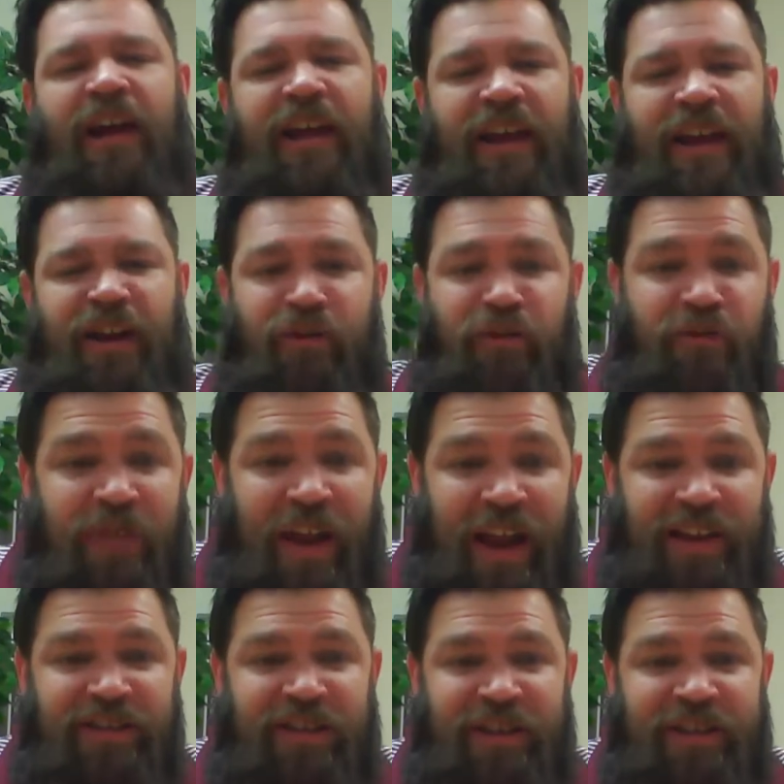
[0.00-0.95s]

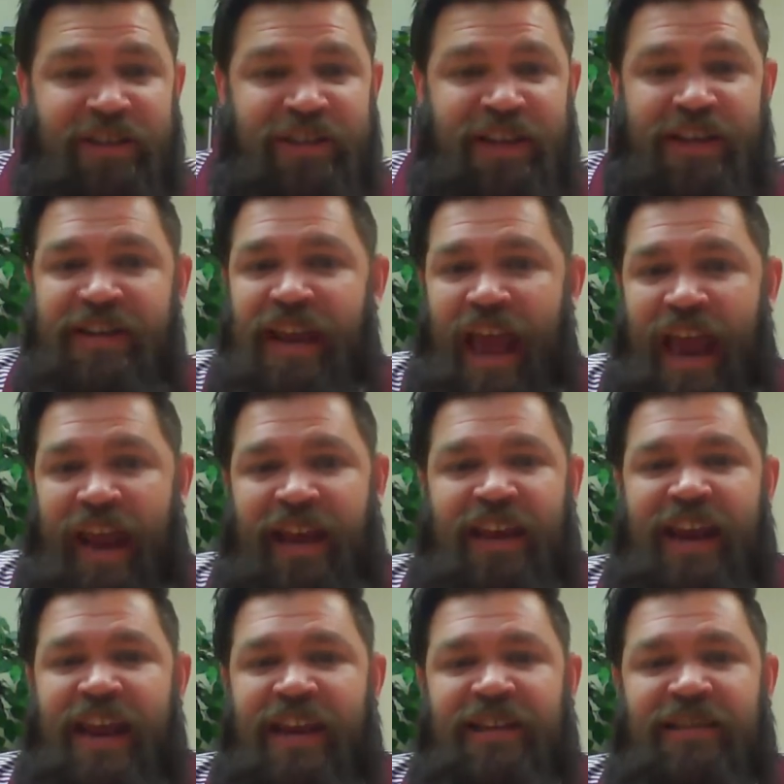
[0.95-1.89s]
interventions, and
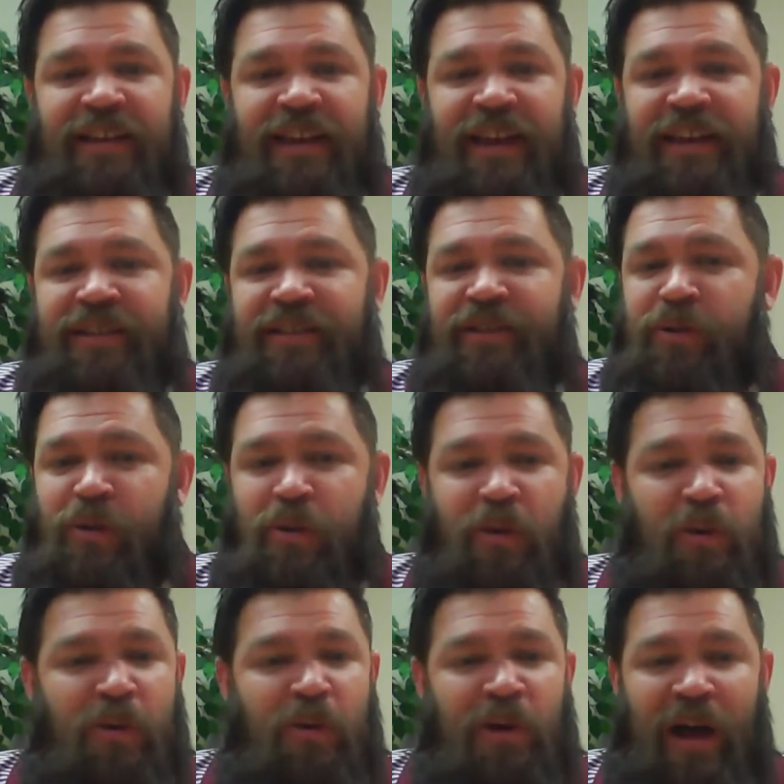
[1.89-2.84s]
techniques. It's
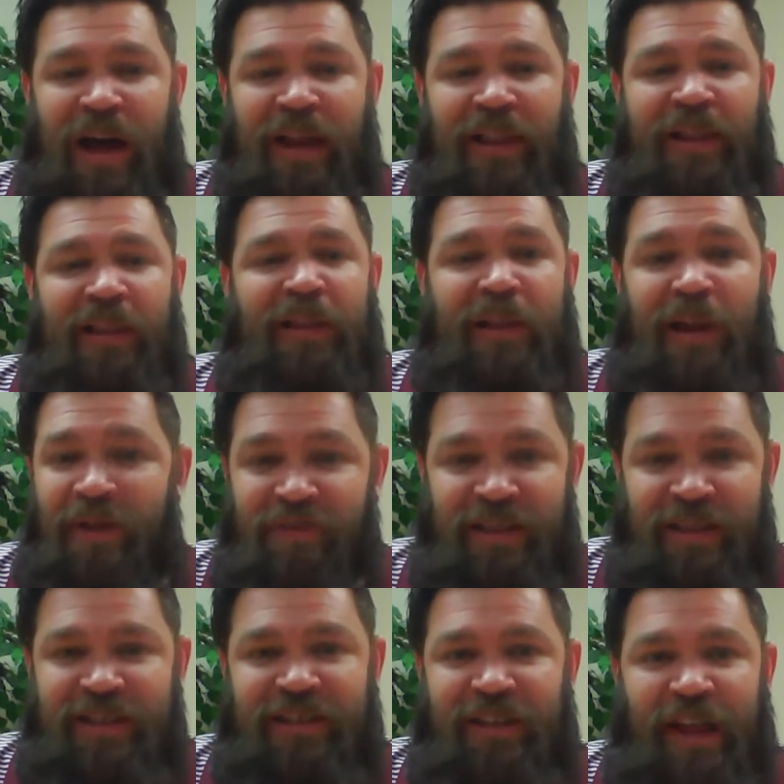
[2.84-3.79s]
cool. I love
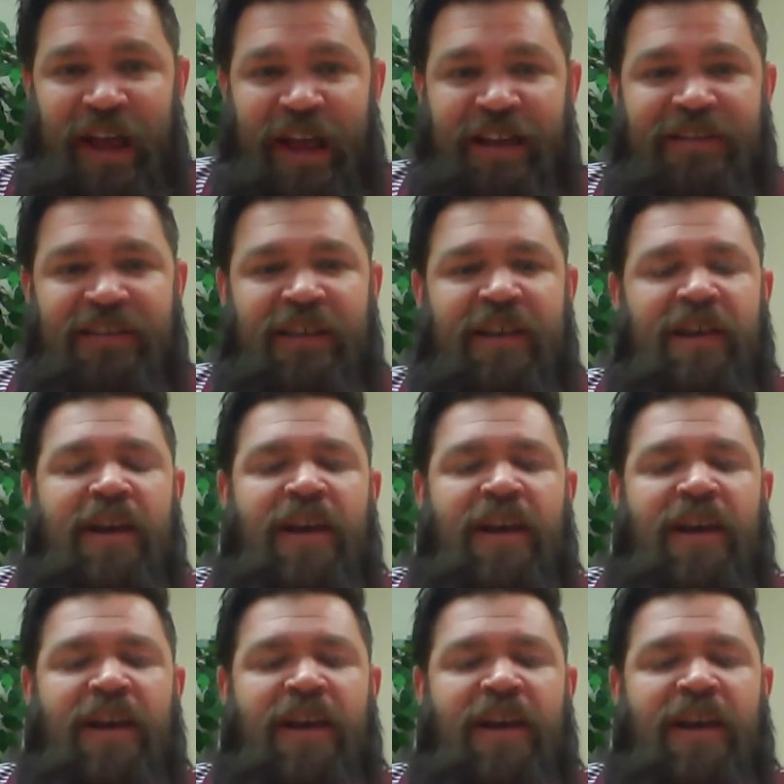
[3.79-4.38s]
this class.